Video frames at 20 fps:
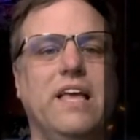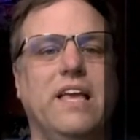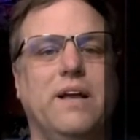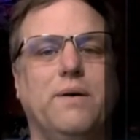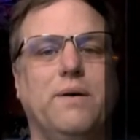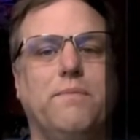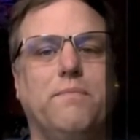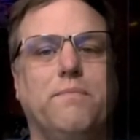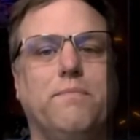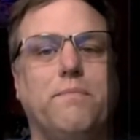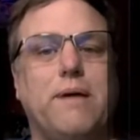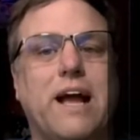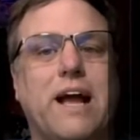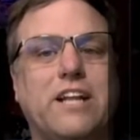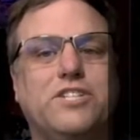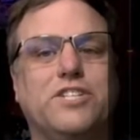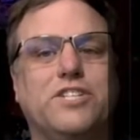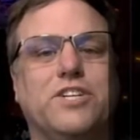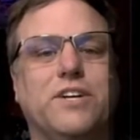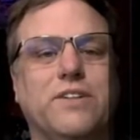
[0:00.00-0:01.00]
You know,
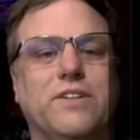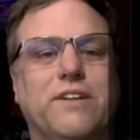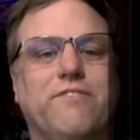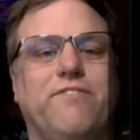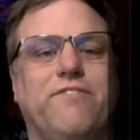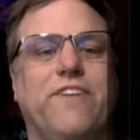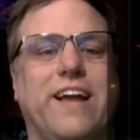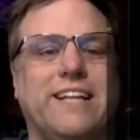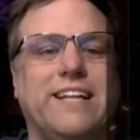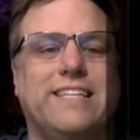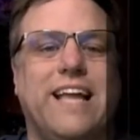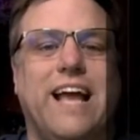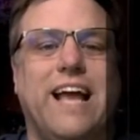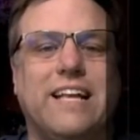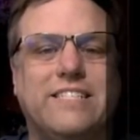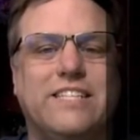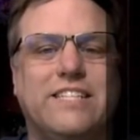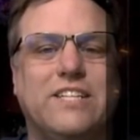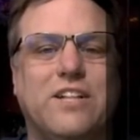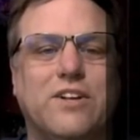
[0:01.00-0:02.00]
magical and
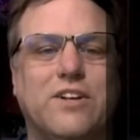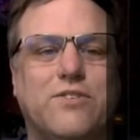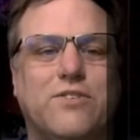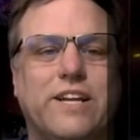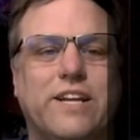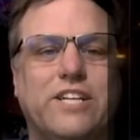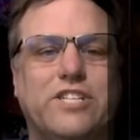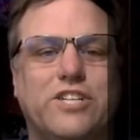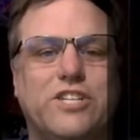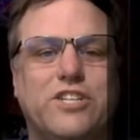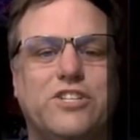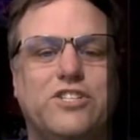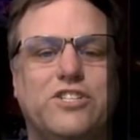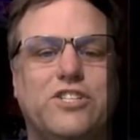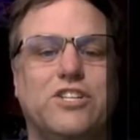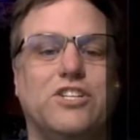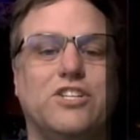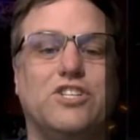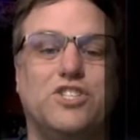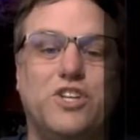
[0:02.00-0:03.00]
fantastical
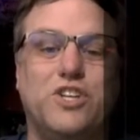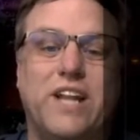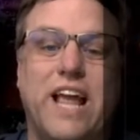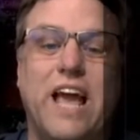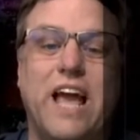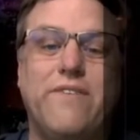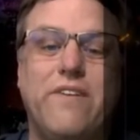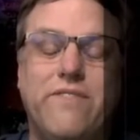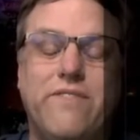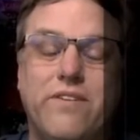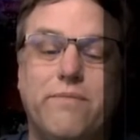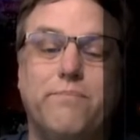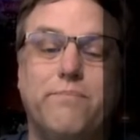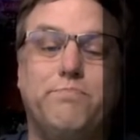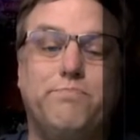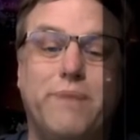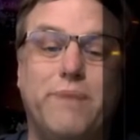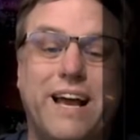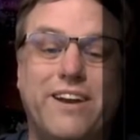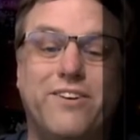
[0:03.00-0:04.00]
creatures should have even
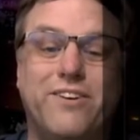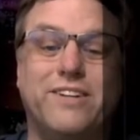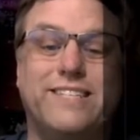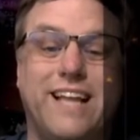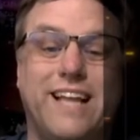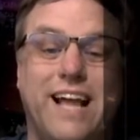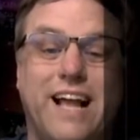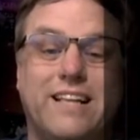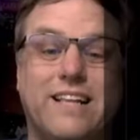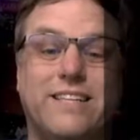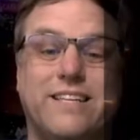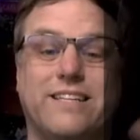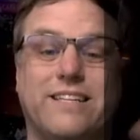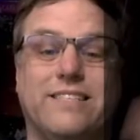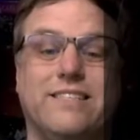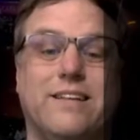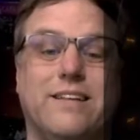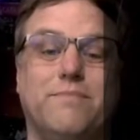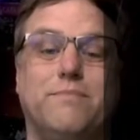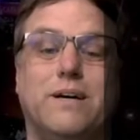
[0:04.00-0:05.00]
better
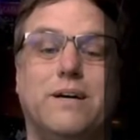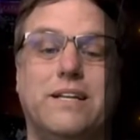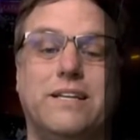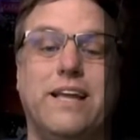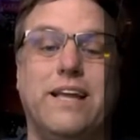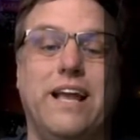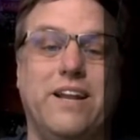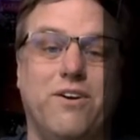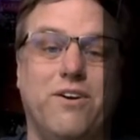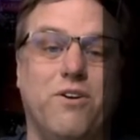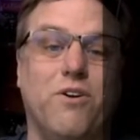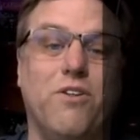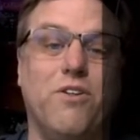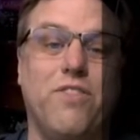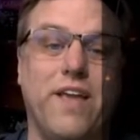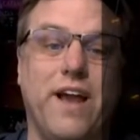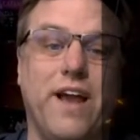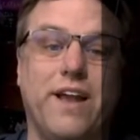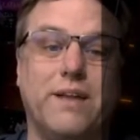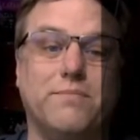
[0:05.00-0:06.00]
tactics than mundane
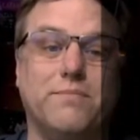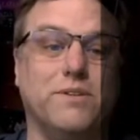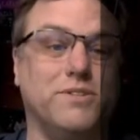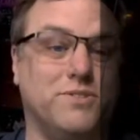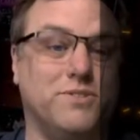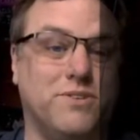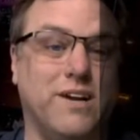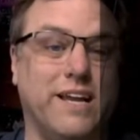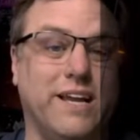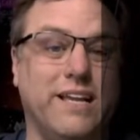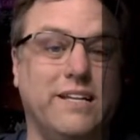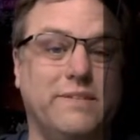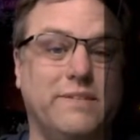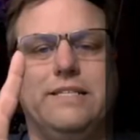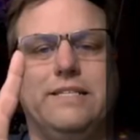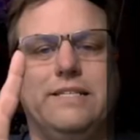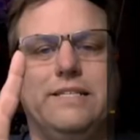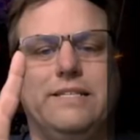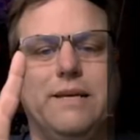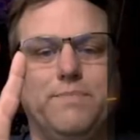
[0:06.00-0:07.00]
earth animals, right?
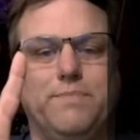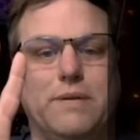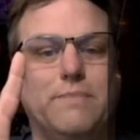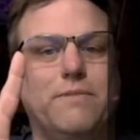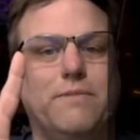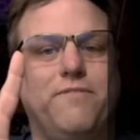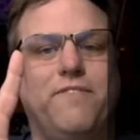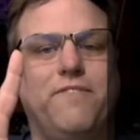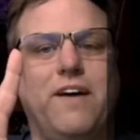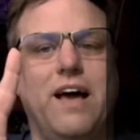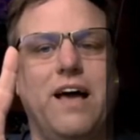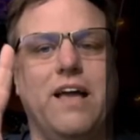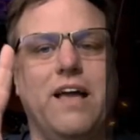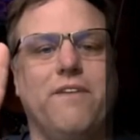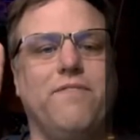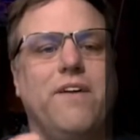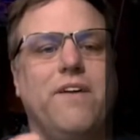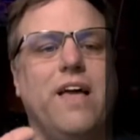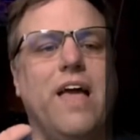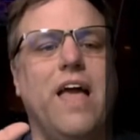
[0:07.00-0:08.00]
Tip number
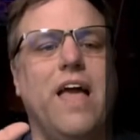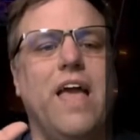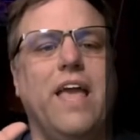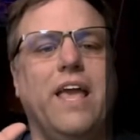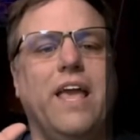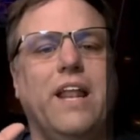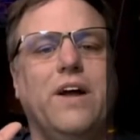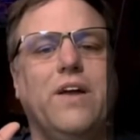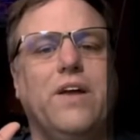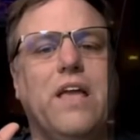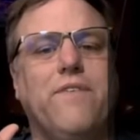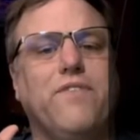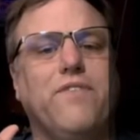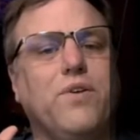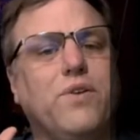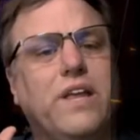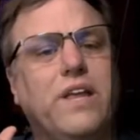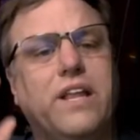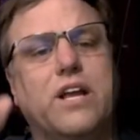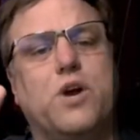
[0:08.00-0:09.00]
five. You know, if
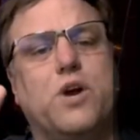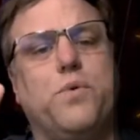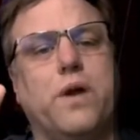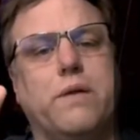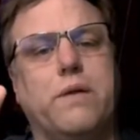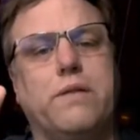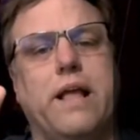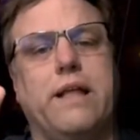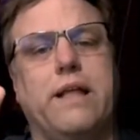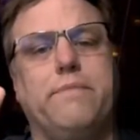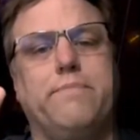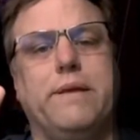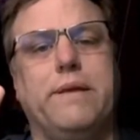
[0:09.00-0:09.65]
you need a quick N